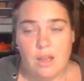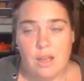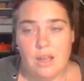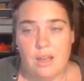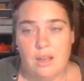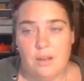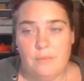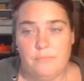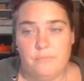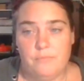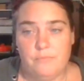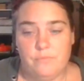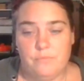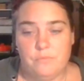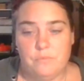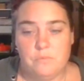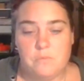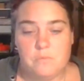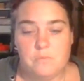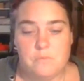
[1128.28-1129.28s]

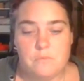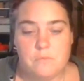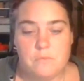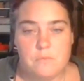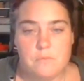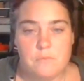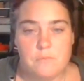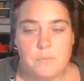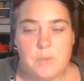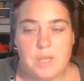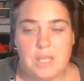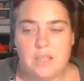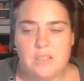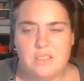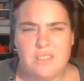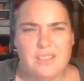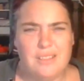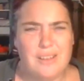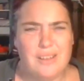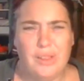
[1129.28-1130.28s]

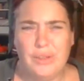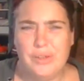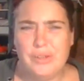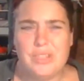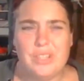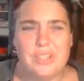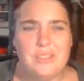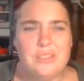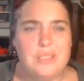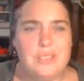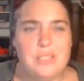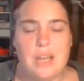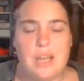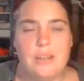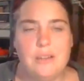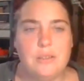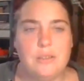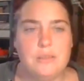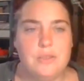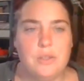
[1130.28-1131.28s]
because the colors are
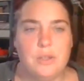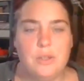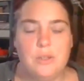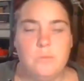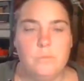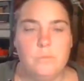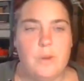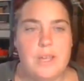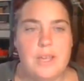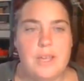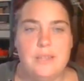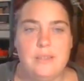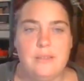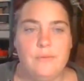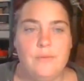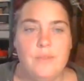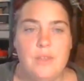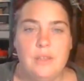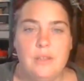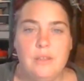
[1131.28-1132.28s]
done a certain
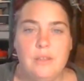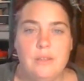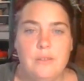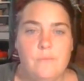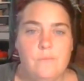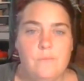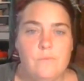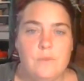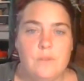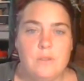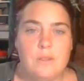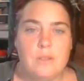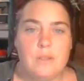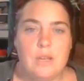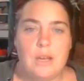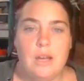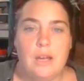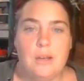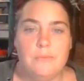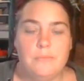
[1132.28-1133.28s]
way.
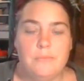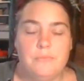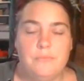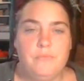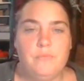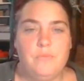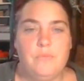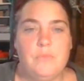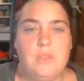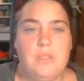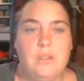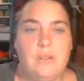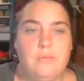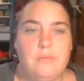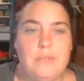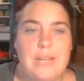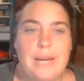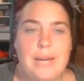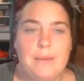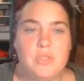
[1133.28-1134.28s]
They're
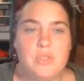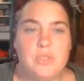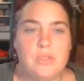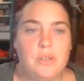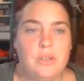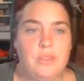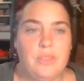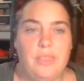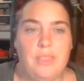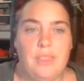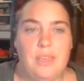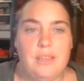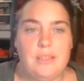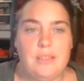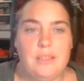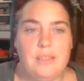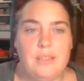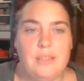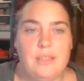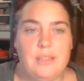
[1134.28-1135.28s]
named certain
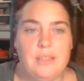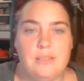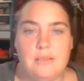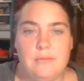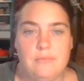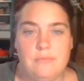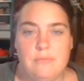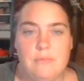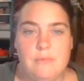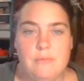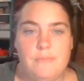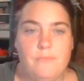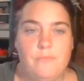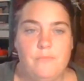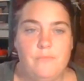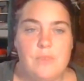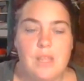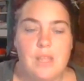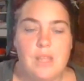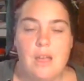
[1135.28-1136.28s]
things, and
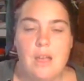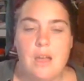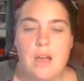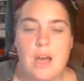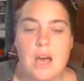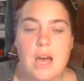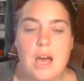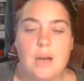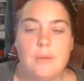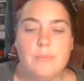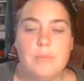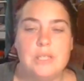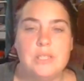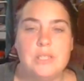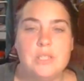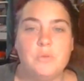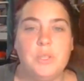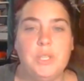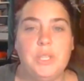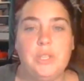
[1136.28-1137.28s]

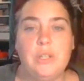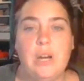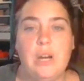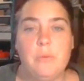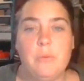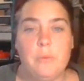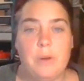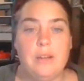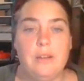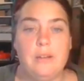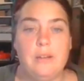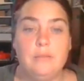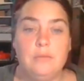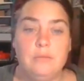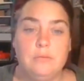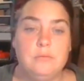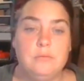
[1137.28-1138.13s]
it's a really great way.